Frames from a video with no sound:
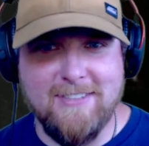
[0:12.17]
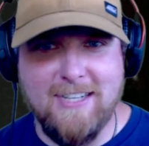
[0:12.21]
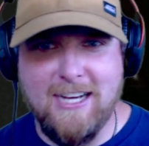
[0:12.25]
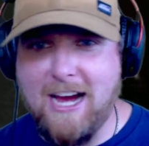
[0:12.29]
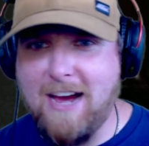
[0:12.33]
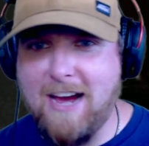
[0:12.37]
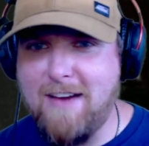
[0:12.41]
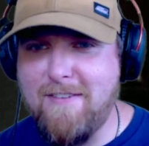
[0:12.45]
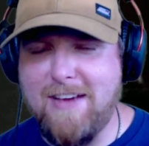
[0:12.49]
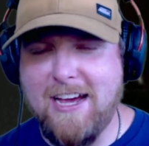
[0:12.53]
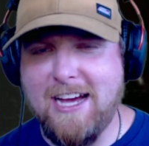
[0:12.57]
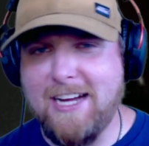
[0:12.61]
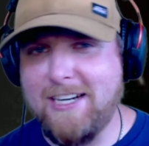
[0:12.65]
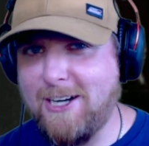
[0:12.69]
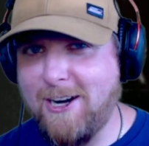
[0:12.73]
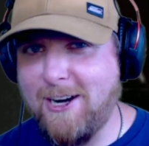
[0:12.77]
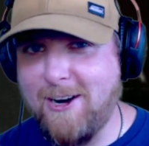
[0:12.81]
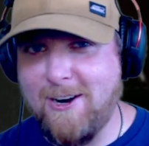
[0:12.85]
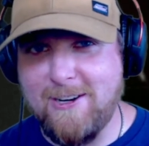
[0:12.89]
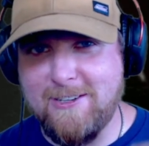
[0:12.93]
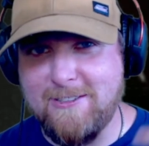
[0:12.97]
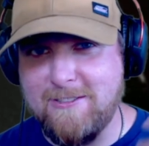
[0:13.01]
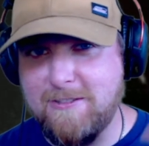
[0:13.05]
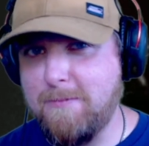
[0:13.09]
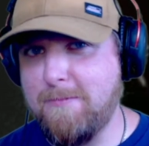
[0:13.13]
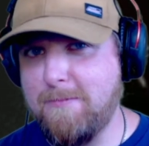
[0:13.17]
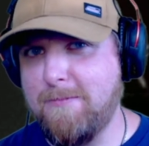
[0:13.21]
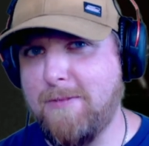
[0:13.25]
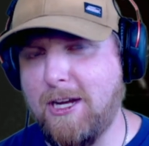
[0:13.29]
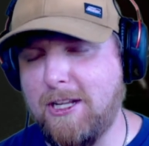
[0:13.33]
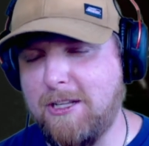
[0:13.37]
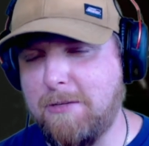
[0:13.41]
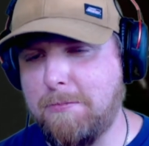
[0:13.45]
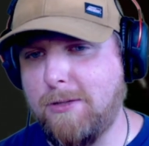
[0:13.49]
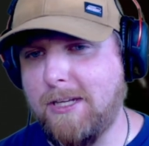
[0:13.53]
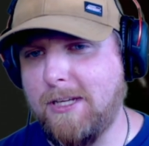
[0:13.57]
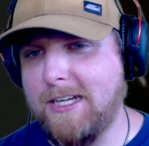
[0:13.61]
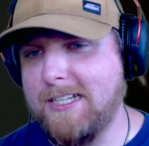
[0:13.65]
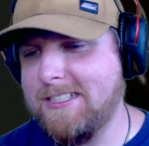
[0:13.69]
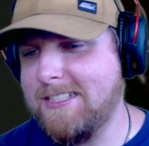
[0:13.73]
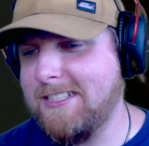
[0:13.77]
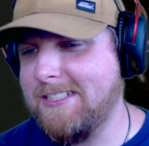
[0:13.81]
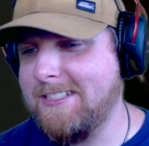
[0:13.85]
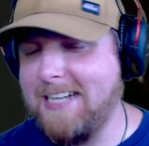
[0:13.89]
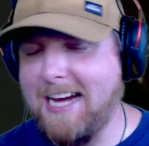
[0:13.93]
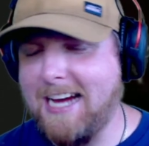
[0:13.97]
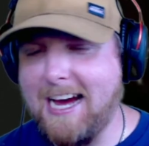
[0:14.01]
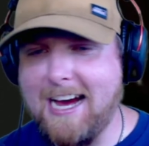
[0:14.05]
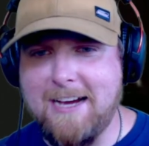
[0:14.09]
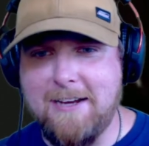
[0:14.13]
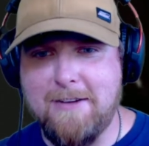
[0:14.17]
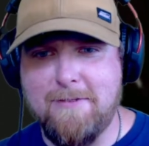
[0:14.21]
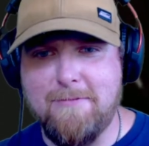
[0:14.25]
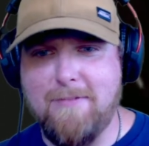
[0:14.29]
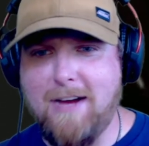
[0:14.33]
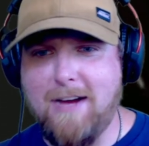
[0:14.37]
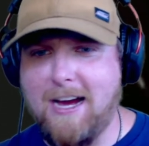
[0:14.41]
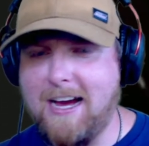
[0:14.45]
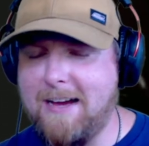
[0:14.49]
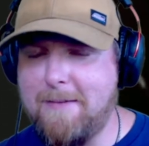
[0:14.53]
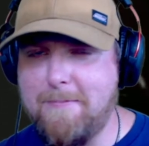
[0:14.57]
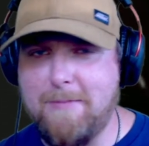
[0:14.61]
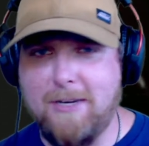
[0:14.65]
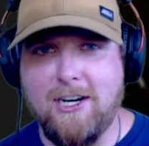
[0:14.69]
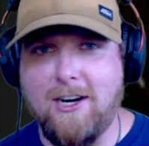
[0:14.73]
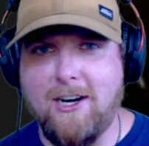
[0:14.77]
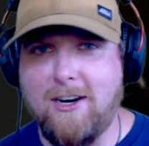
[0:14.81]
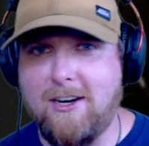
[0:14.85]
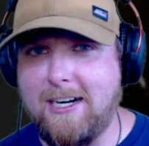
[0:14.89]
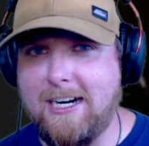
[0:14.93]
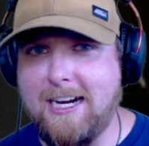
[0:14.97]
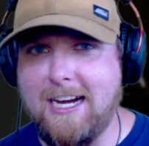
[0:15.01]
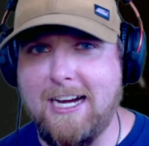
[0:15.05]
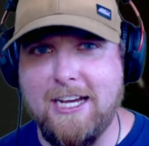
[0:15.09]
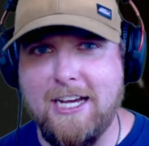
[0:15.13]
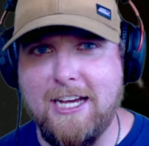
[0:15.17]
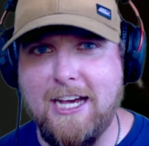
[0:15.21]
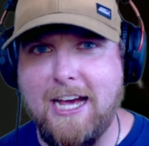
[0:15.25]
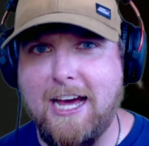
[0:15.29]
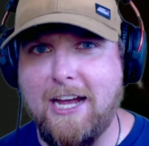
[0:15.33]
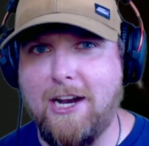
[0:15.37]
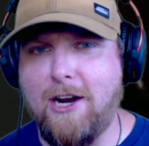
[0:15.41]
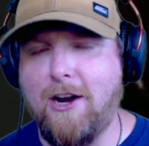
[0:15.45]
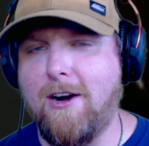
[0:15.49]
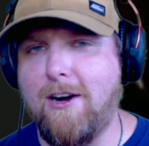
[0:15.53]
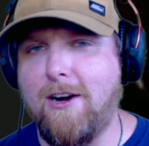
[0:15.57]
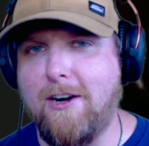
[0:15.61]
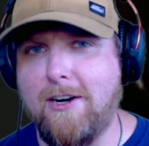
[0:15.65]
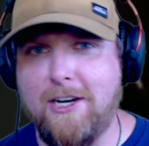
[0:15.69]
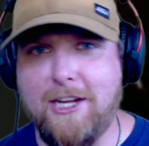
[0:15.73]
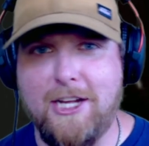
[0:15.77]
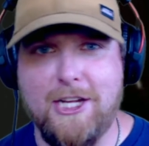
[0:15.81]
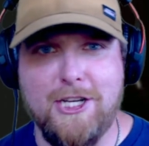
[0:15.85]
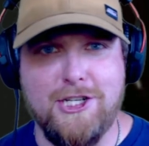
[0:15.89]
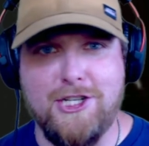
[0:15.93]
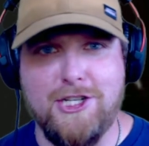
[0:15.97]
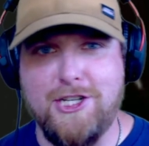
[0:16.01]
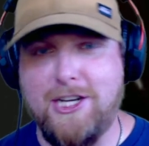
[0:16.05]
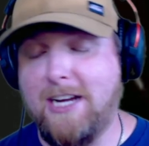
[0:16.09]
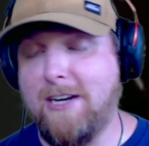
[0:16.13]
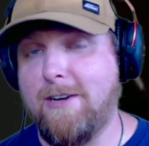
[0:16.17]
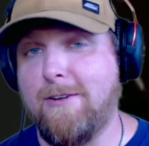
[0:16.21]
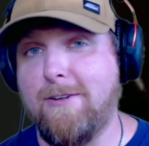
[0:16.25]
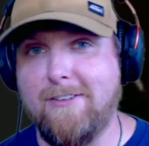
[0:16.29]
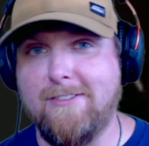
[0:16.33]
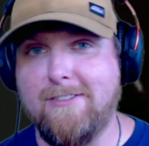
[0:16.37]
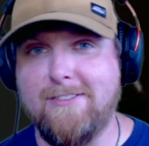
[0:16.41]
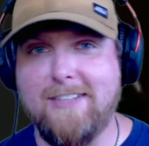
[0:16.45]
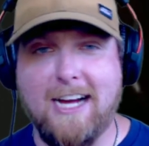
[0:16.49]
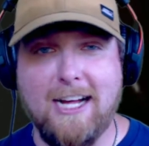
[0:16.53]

I've had cars from other places. I'm a car guy at heart in general.